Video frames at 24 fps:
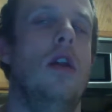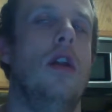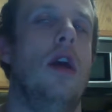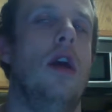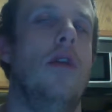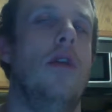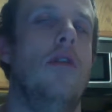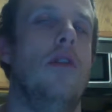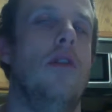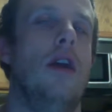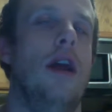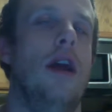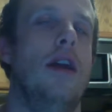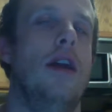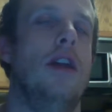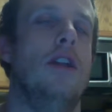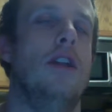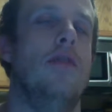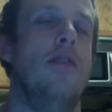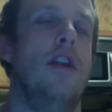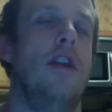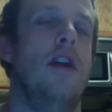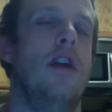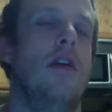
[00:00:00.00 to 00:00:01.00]
If you like
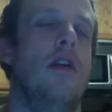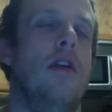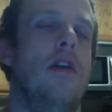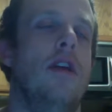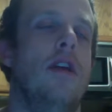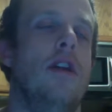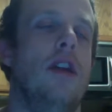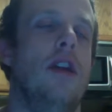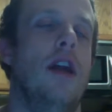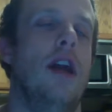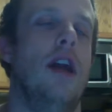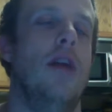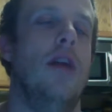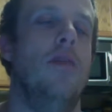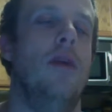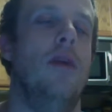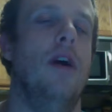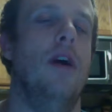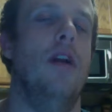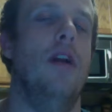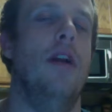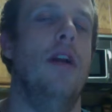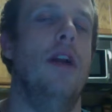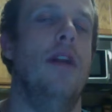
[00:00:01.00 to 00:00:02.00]
this video, hit the like
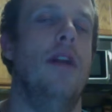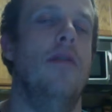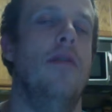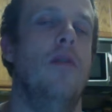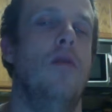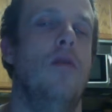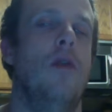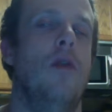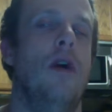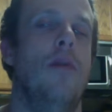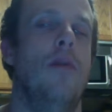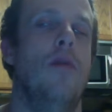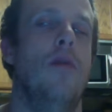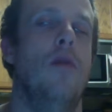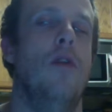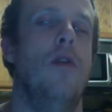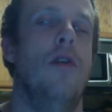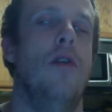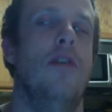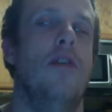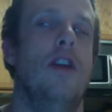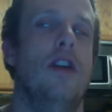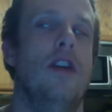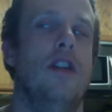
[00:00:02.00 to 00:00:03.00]
button. And if you want more
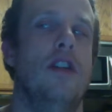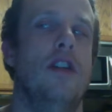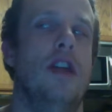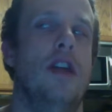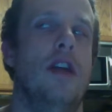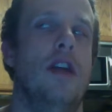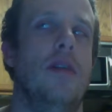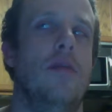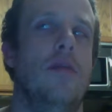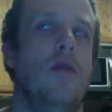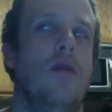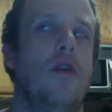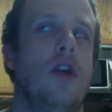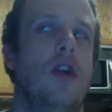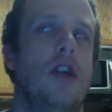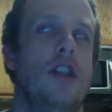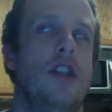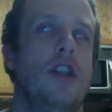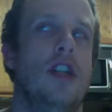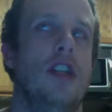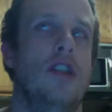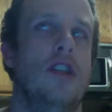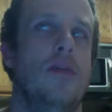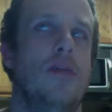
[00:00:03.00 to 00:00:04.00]
of this and more
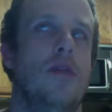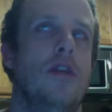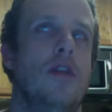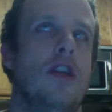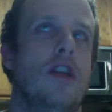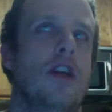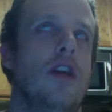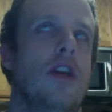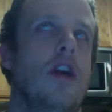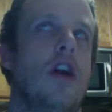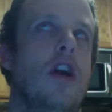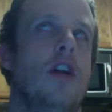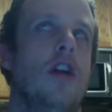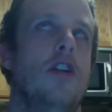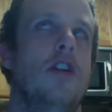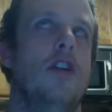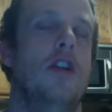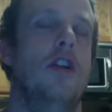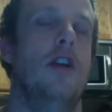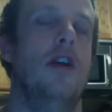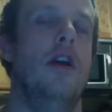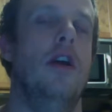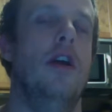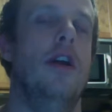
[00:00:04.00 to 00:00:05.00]
accessible
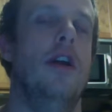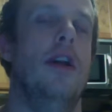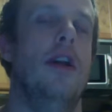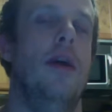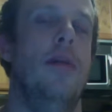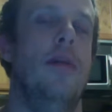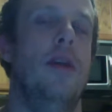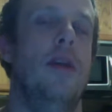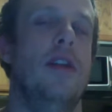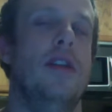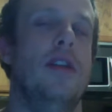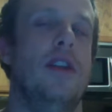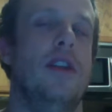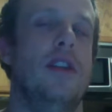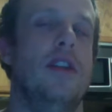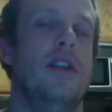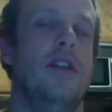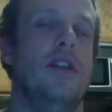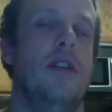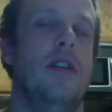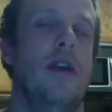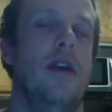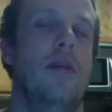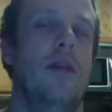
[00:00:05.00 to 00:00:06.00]
technology, that means
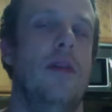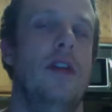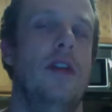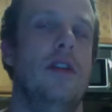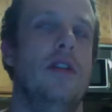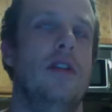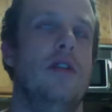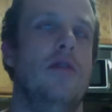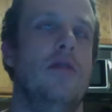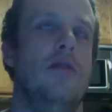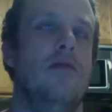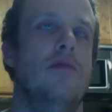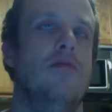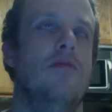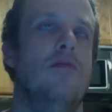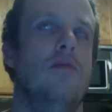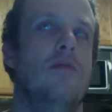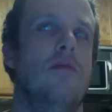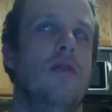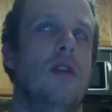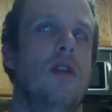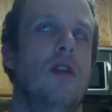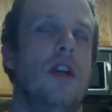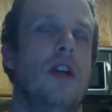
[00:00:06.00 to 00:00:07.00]
ex that means
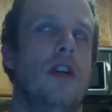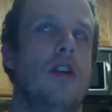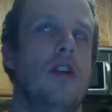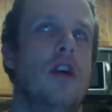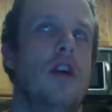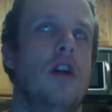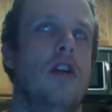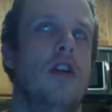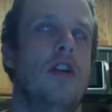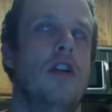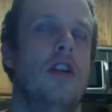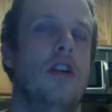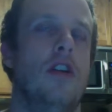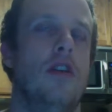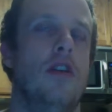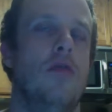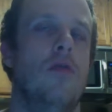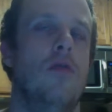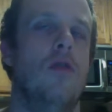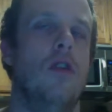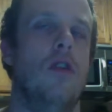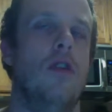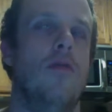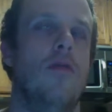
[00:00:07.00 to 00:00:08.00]
technology that'll
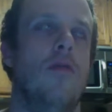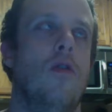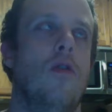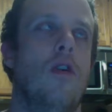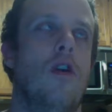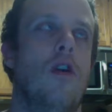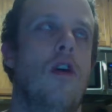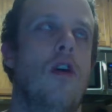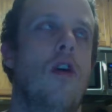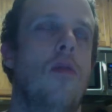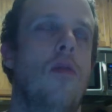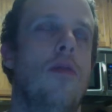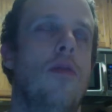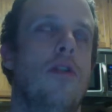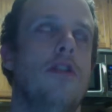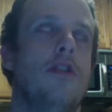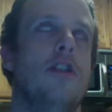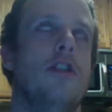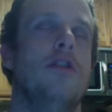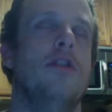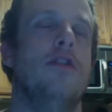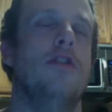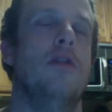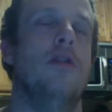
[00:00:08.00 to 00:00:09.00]
work for all
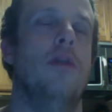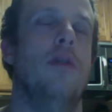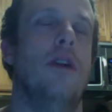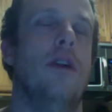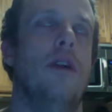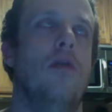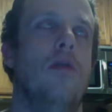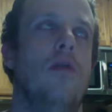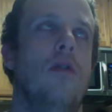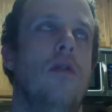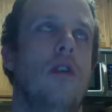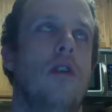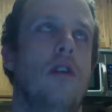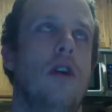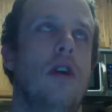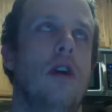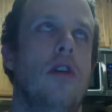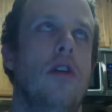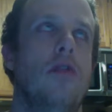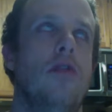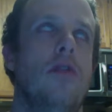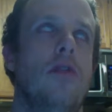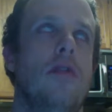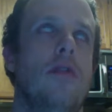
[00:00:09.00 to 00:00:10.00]
persons, no matter a
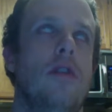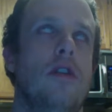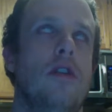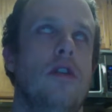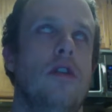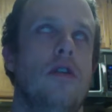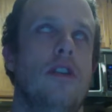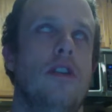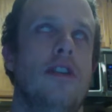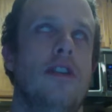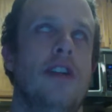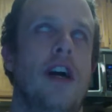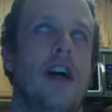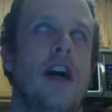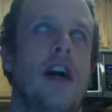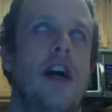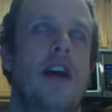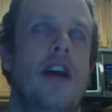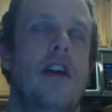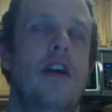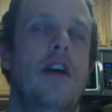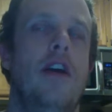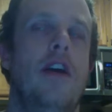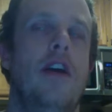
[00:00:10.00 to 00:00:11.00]
universal
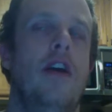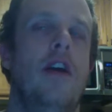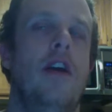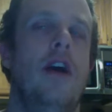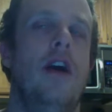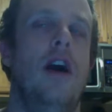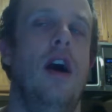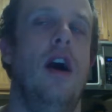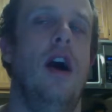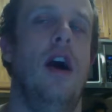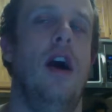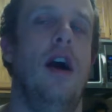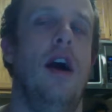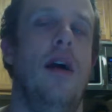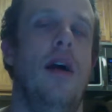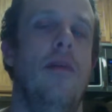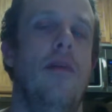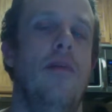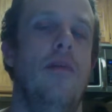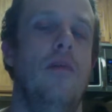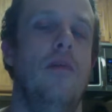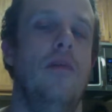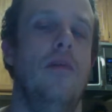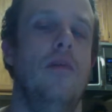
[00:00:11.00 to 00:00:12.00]
design.
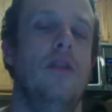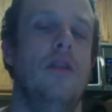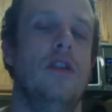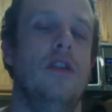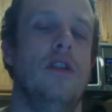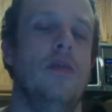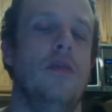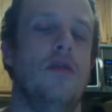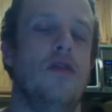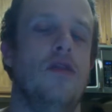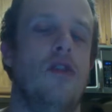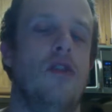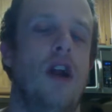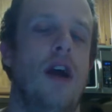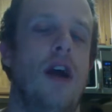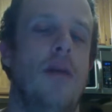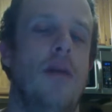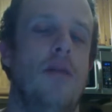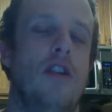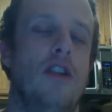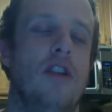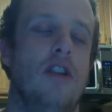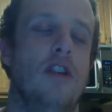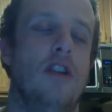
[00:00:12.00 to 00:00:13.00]
Um,
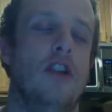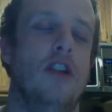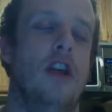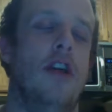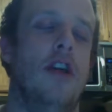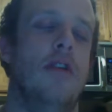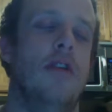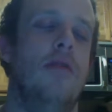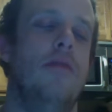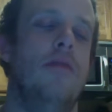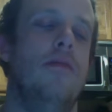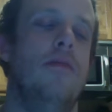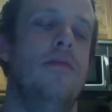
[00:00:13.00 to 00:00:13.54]
subscribe to this channel.